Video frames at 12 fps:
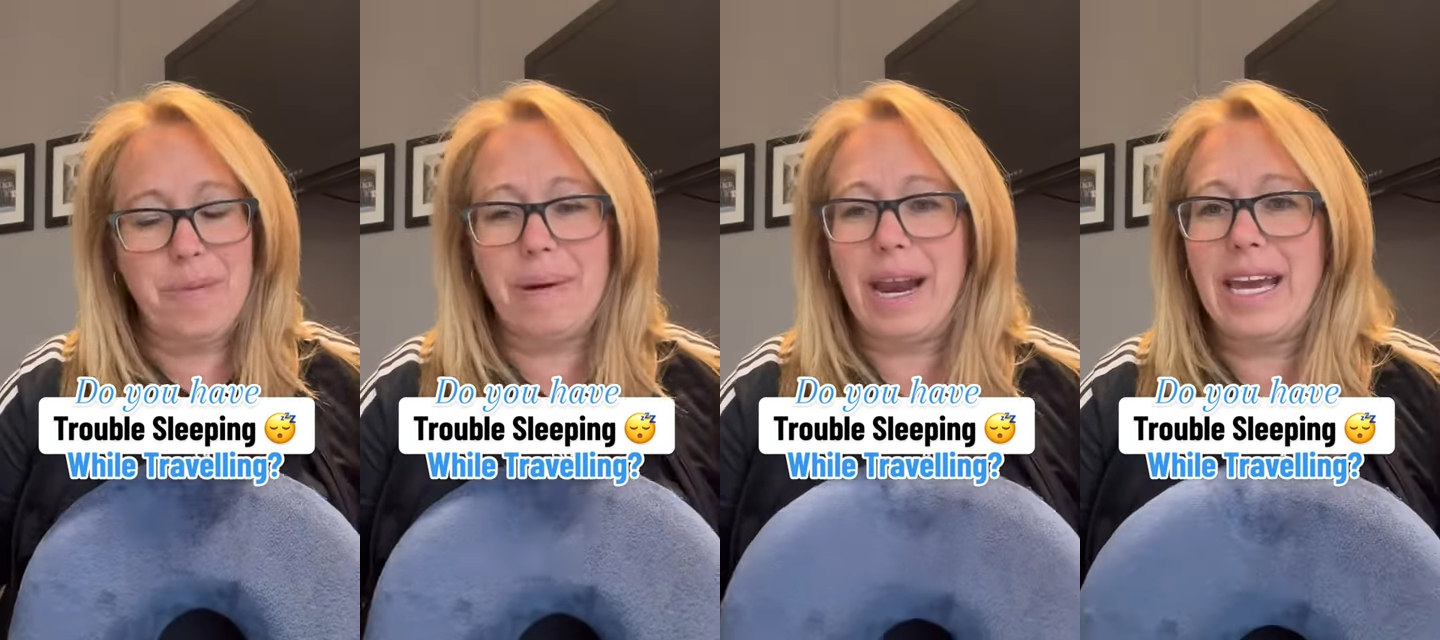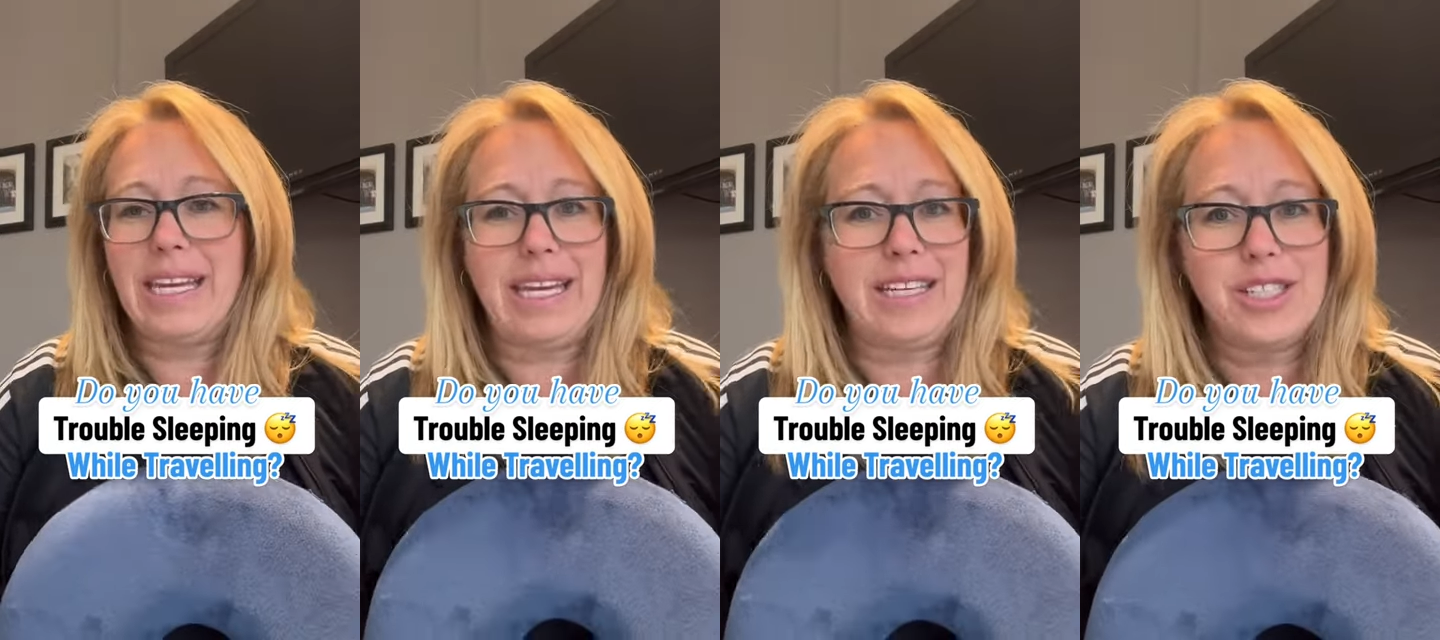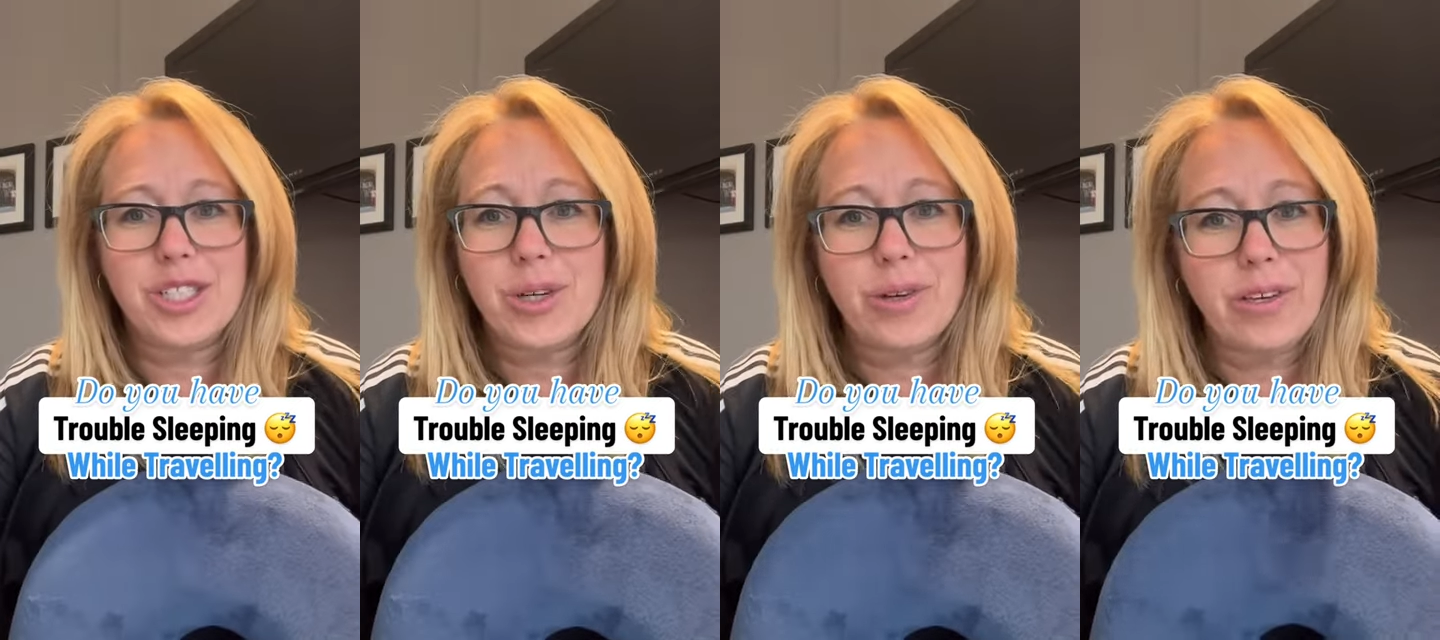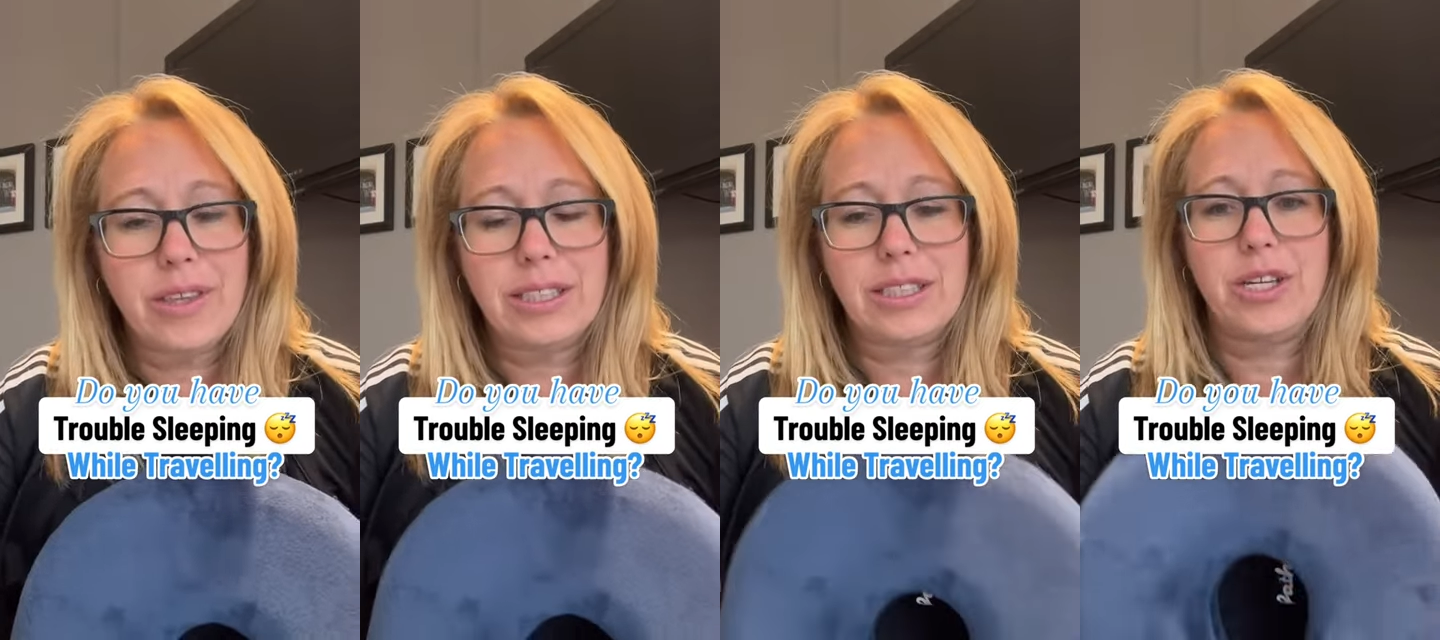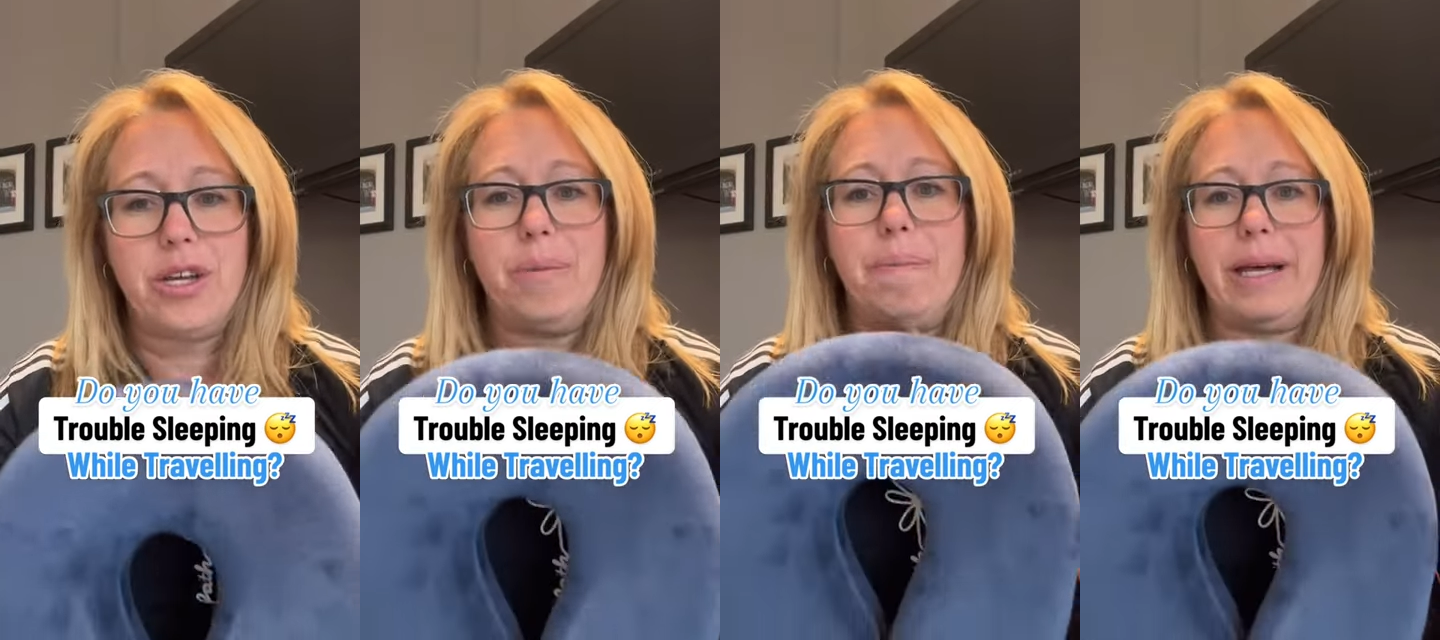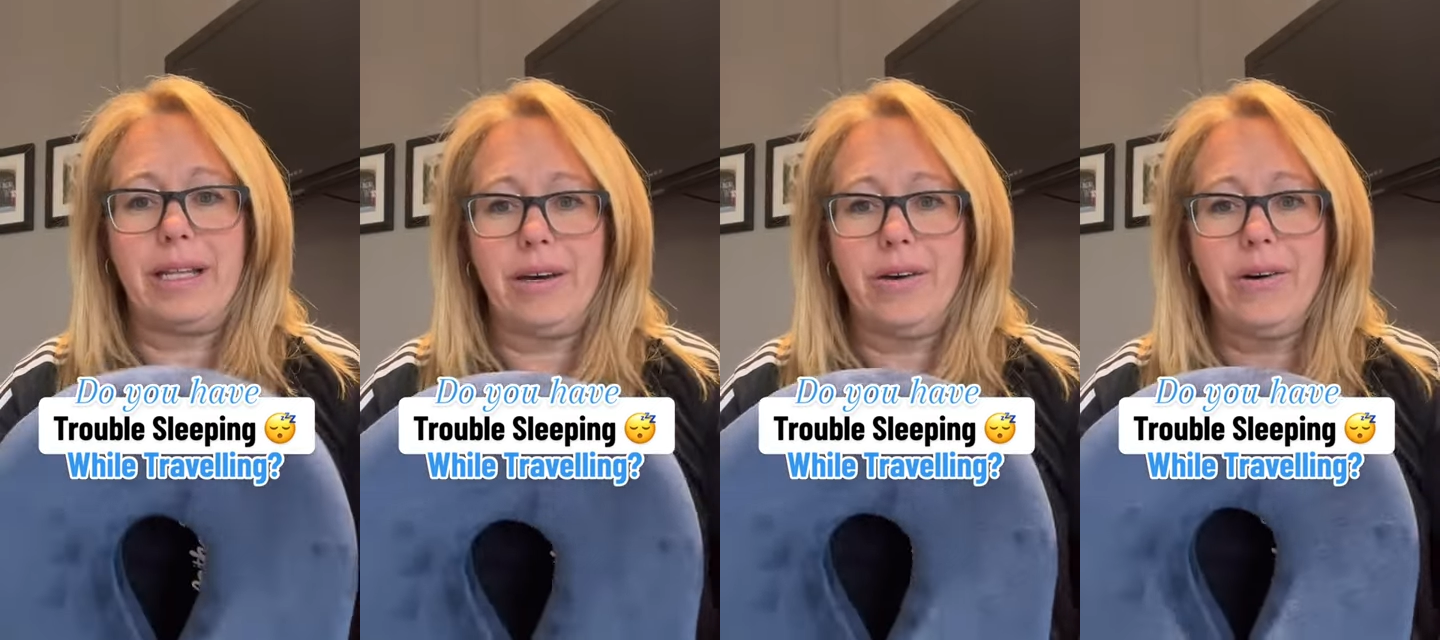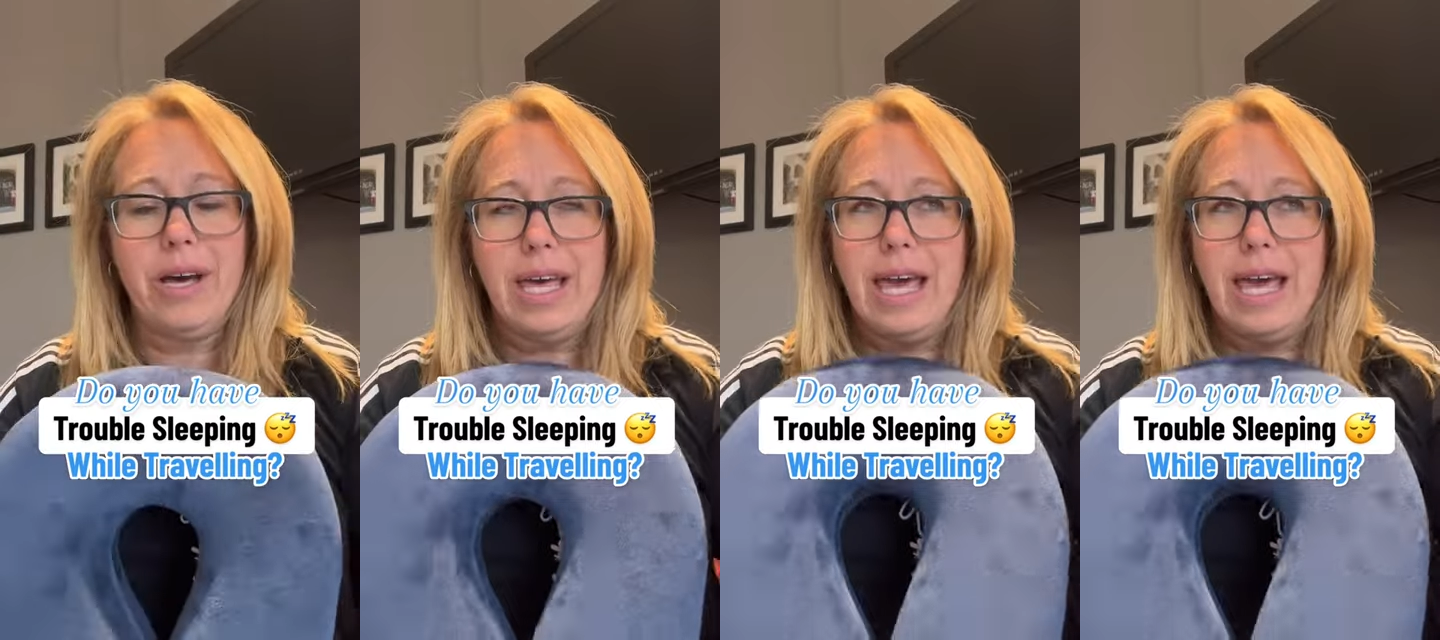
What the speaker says: but I need to show you this new pillow